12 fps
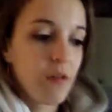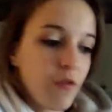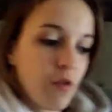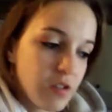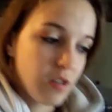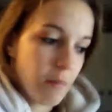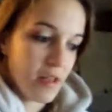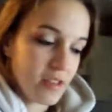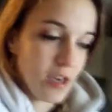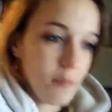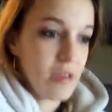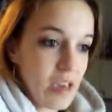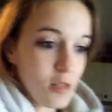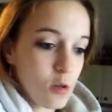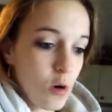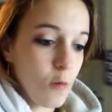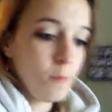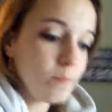be frozen by the time he gets
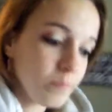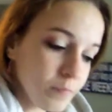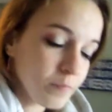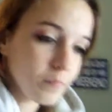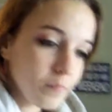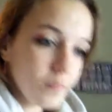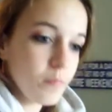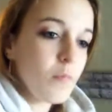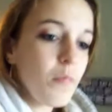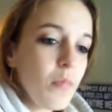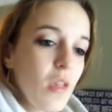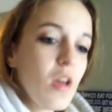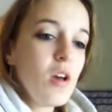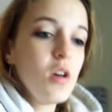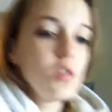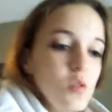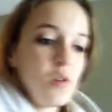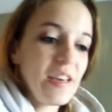home,
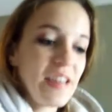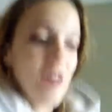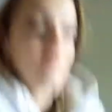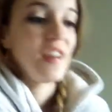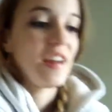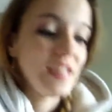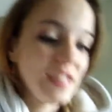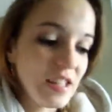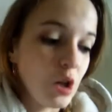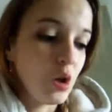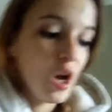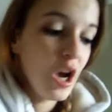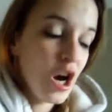so he can have a nice little